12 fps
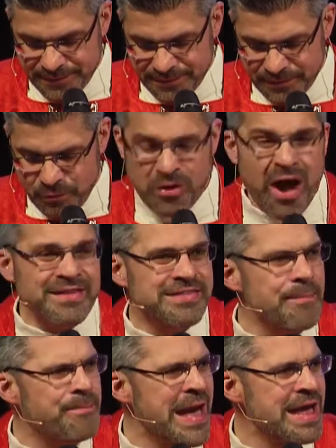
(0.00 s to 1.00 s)
We're not
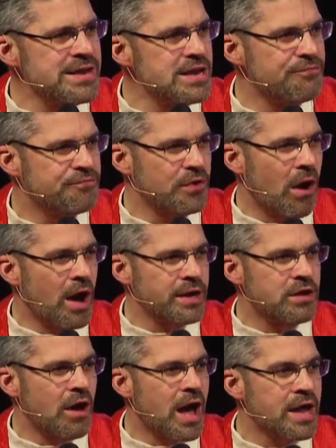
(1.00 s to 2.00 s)
dependent for, on
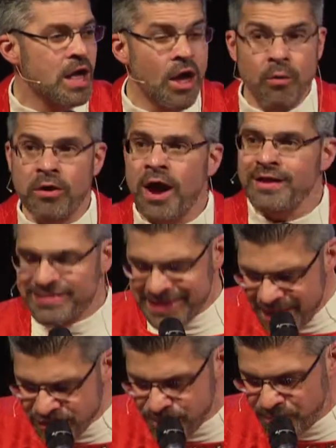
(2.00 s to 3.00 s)
God. We're not
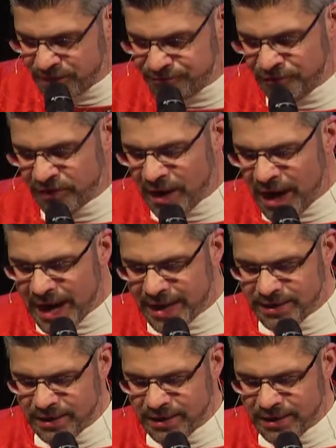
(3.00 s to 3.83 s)
desperate for God.